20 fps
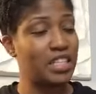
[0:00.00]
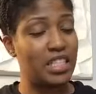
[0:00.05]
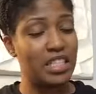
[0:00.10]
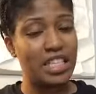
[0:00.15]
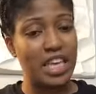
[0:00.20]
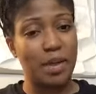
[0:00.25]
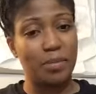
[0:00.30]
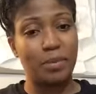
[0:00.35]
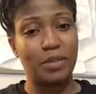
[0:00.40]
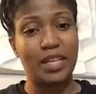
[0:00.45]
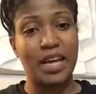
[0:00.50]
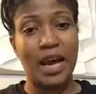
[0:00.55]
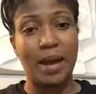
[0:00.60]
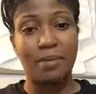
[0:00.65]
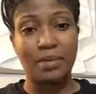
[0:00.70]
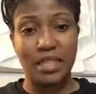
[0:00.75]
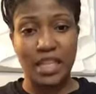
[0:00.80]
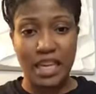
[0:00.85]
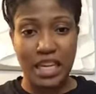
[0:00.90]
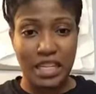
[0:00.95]
That's the
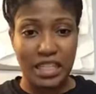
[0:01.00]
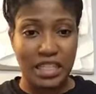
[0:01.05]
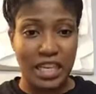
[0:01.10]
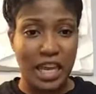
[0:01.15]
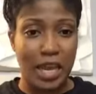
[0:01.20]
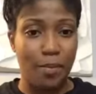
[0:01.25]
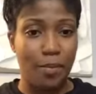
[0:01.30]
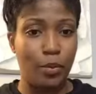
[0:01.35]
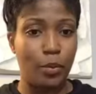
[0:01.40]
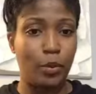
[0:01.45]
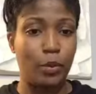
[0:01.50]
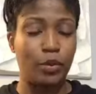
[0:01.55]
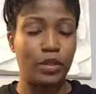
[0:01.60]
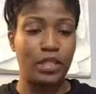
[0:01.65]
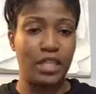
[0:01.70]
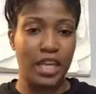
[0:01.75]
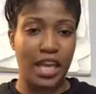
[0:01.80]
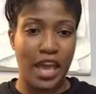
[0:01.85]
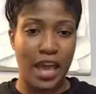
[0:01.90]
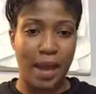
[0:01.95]
tabletops, the end
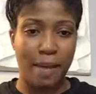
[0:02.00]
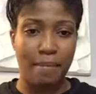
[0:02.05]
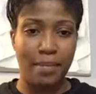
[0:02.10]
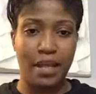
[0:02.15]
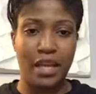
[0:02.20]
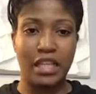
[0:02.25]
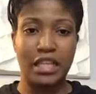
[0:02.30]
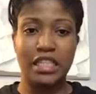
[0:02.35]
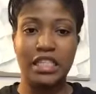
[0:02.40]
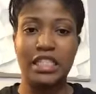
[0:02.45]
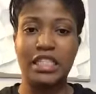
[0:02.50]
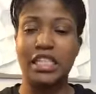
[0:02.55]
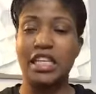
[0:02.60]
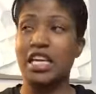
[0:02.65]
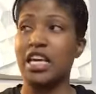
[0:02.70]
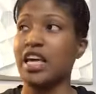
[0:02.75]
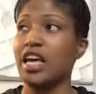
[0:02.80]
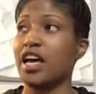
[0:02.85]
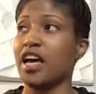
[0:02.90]
tables, the cabinets,